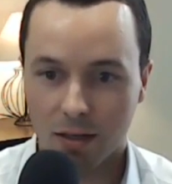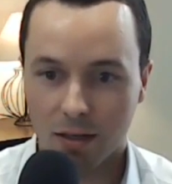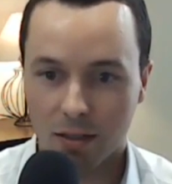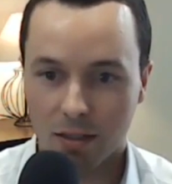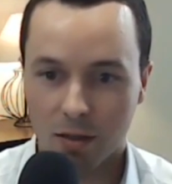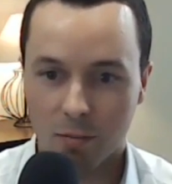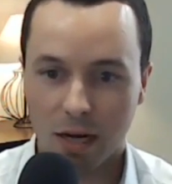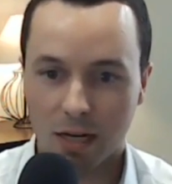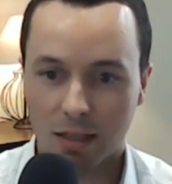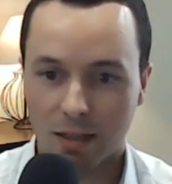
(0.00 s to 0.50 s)
to
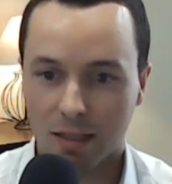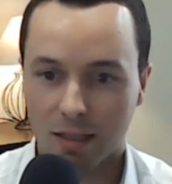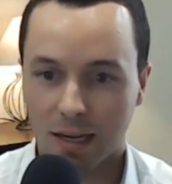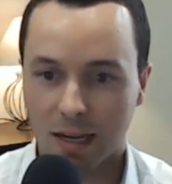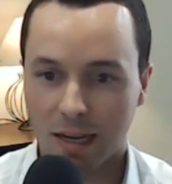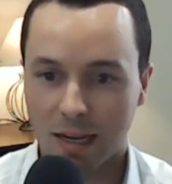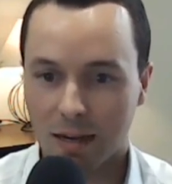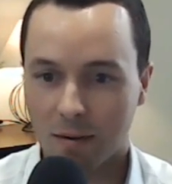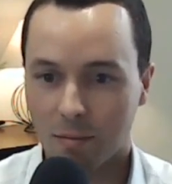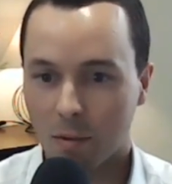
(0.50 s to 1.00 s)
make the
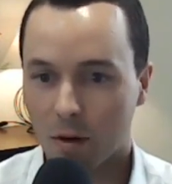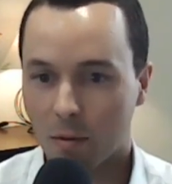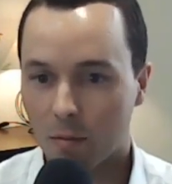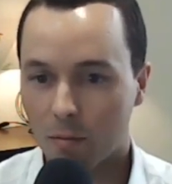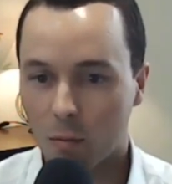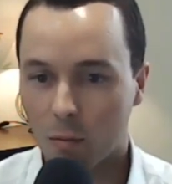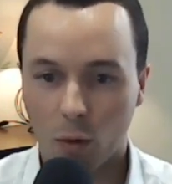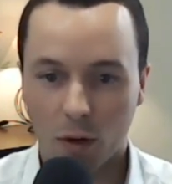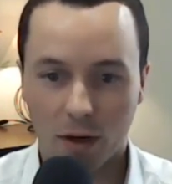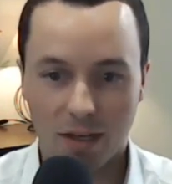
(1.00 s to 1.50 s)
game
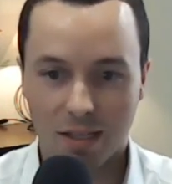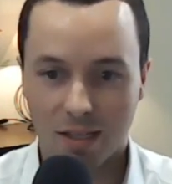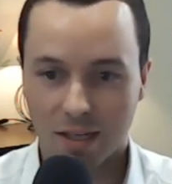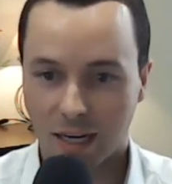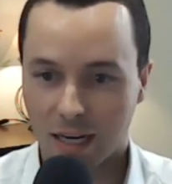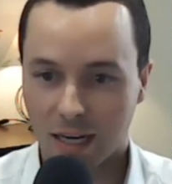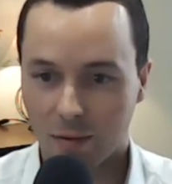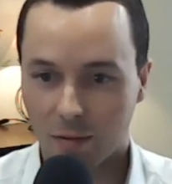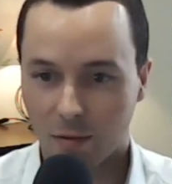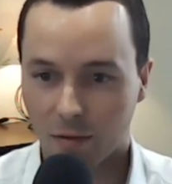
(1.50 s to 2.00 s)
more
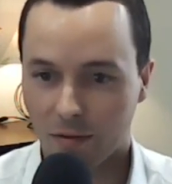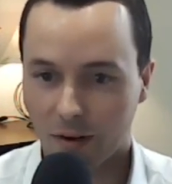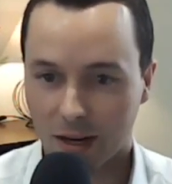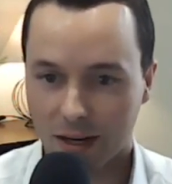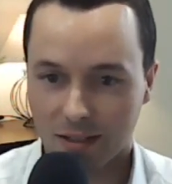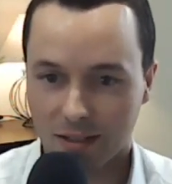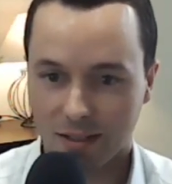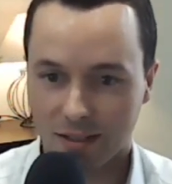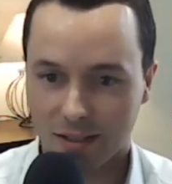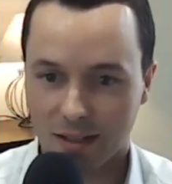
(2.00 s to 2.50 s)
exciting for
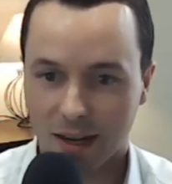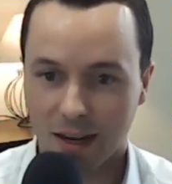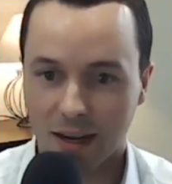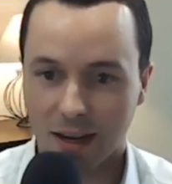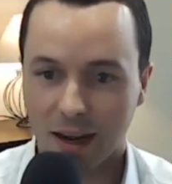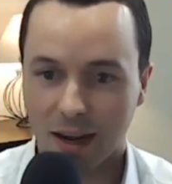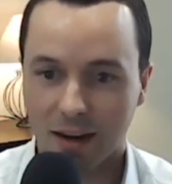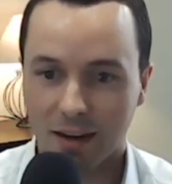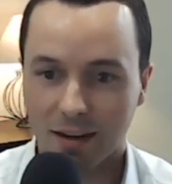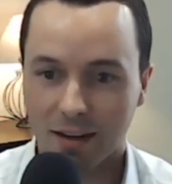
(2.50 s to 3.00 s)
fans to stay
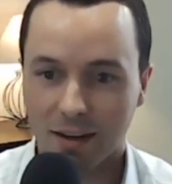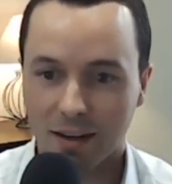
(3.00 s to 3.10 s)
at.